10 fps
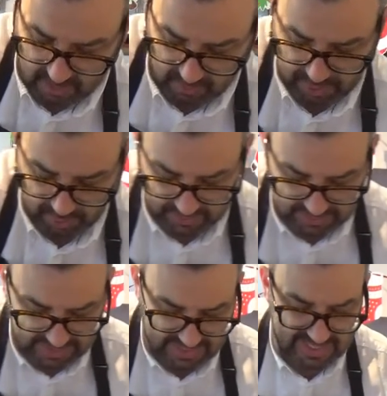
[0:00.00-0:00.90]
And you can
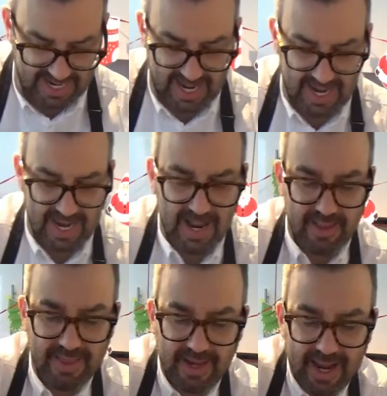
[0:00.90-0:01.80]
see
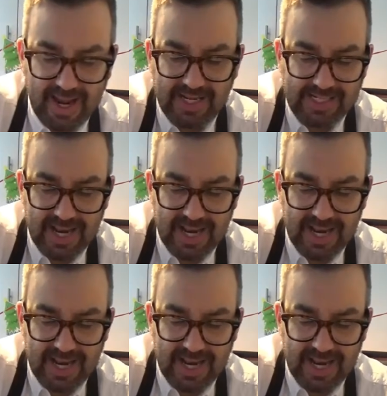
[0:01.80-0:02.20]
that it is